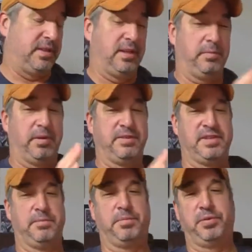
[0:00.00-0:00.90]
Eating breakfast can
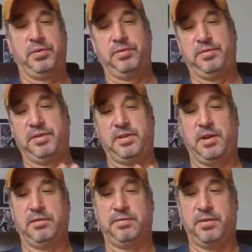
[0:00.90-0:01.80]
improve
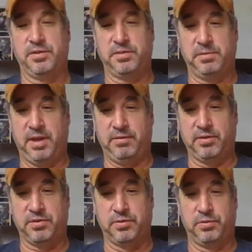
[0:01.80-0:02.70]
cognitive function and behavior in
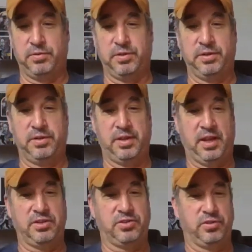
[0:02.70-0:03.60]

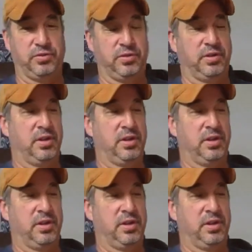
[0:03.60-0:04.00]
school-aged children.